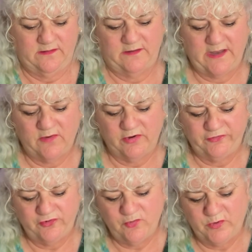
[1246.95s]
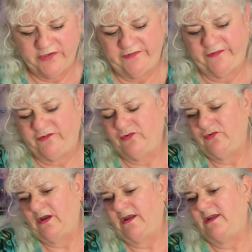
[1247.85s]
Now, I do want to just do
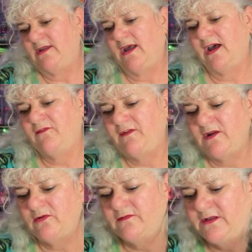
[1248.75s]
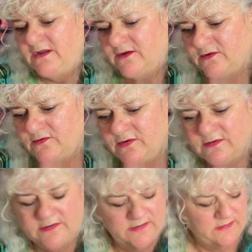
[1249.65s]
a half-hour video,
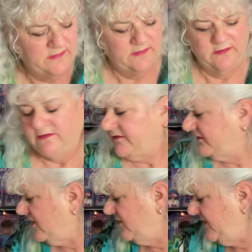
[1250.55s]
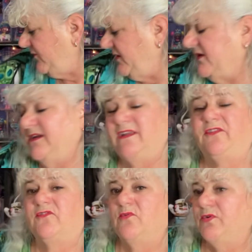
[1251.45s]
so if we don't get
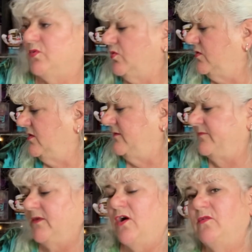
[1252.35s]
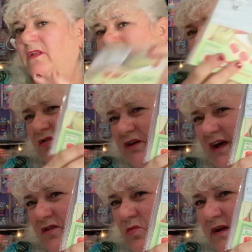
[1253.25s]
through it all, I have got
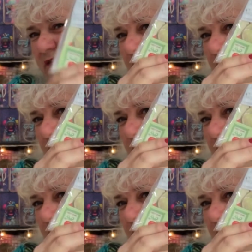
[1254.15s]
other ones,